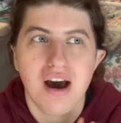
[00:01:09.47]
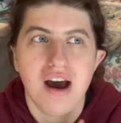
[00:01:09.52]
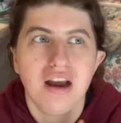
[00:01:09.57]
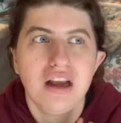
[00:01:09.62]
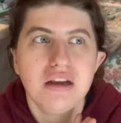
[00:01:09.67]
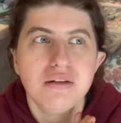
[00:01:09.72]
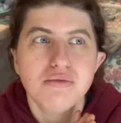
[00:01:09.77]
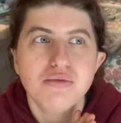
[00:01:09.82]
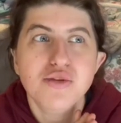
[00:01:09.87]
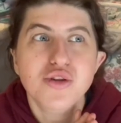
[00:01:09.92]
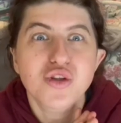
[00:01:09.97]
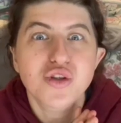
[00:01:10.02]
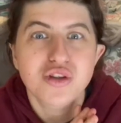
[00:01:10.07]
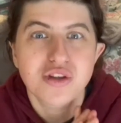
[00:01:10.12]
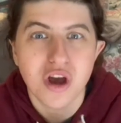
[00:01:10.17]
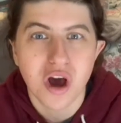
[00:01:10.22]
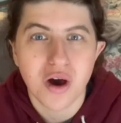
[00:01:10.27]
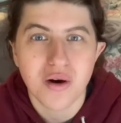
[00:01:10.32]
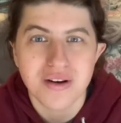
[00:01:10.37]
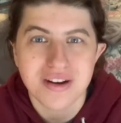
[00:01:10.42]
I am
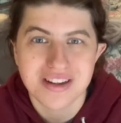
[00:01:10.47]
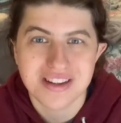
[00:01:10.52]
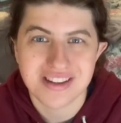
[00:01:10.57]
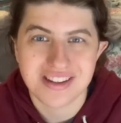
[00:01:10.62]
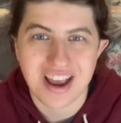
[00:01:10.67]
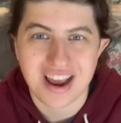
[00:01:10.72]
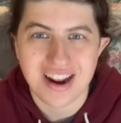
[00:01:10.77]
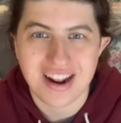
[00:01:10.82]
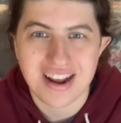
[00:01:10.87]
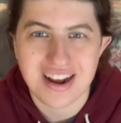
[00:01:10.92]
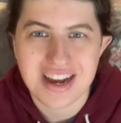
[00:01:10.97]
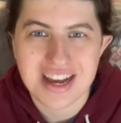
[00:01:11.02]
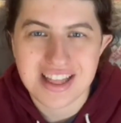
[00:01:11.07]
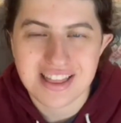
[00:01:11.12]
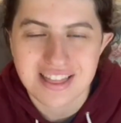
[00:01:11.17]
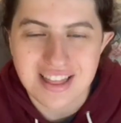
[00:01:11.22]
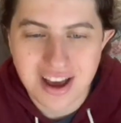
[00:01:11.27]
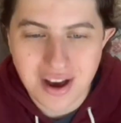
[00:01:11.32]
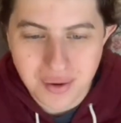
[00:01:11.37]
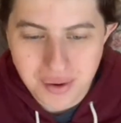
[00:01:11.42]
so excited
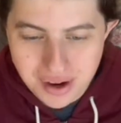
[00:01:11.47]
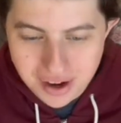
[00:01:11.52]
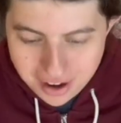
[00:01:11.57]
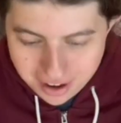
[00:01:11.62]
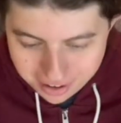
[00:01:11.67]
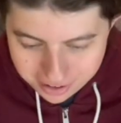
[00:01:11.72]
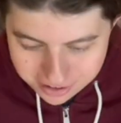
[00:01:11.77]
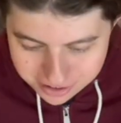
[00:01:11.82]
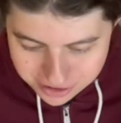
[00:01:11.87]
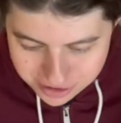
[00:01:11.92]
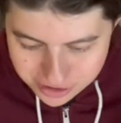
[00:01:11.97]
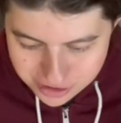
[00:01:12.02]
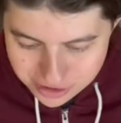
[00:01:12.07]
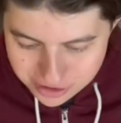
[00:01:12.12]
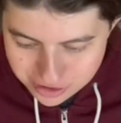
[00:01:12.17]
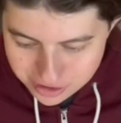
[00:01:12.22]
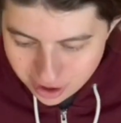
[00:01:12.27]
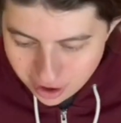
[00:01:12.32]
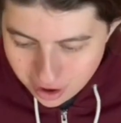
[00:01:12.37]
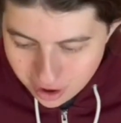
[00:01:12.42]
that we are
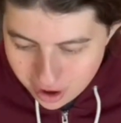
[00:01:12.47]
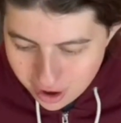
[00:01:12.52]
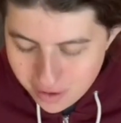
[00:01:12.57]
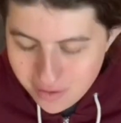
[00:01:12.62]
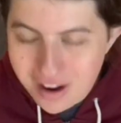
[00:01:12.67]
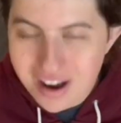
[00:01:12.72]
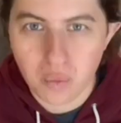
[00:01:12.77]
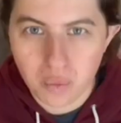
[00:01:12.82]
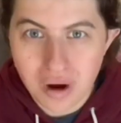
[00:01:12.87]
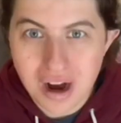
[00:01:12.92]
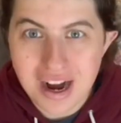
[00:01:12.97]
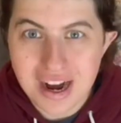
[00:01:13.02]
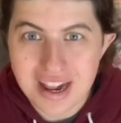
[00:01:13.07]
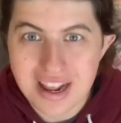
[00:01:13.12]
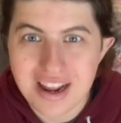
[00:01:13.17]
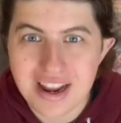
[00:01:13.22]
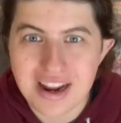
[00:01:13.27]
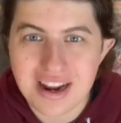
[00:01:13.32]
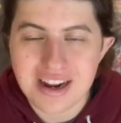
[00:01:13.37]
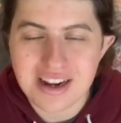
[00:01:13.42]
so
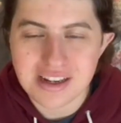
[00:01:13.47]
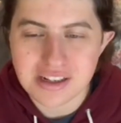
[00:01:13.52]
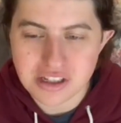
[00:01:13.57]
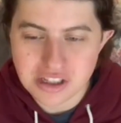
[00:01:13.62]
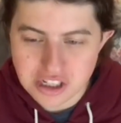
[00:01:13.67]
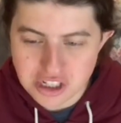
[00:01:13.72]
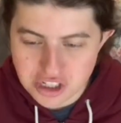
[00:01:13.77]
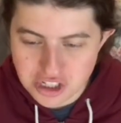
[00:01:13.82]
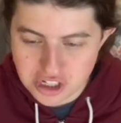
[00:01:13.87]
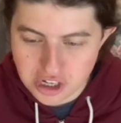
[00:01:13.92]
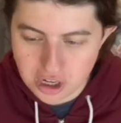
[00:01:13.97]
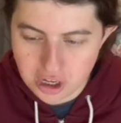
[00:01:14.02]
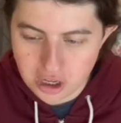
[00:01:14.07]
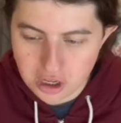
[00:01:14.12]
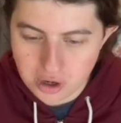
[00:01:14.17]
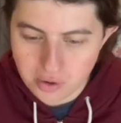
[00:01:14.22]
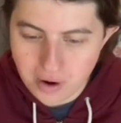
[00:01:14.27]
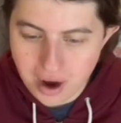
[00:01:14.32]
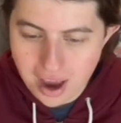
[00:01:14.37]
ready to do